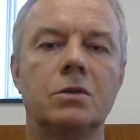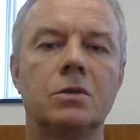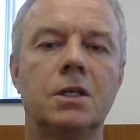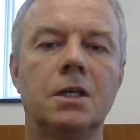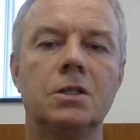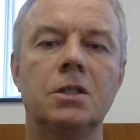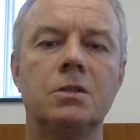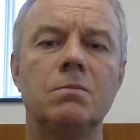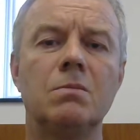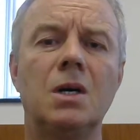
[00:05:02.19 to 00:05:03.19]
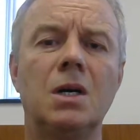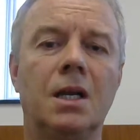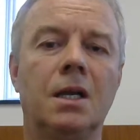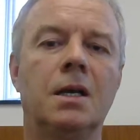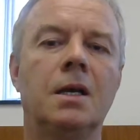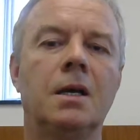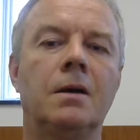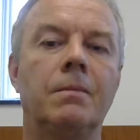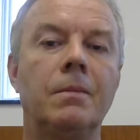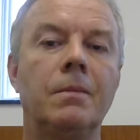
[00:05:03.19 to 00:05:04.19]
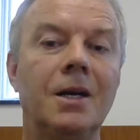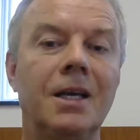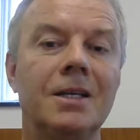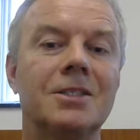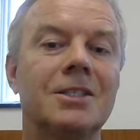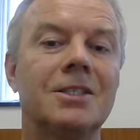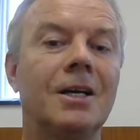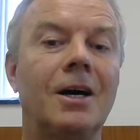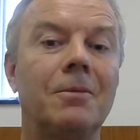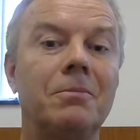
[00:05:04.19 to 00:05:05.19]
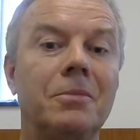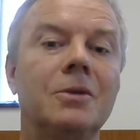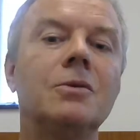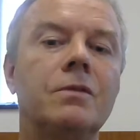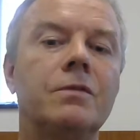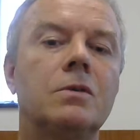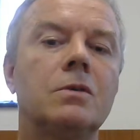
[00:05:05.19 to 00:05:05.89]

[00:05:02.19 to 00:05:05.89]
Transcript: The next is money. Money is a beautiful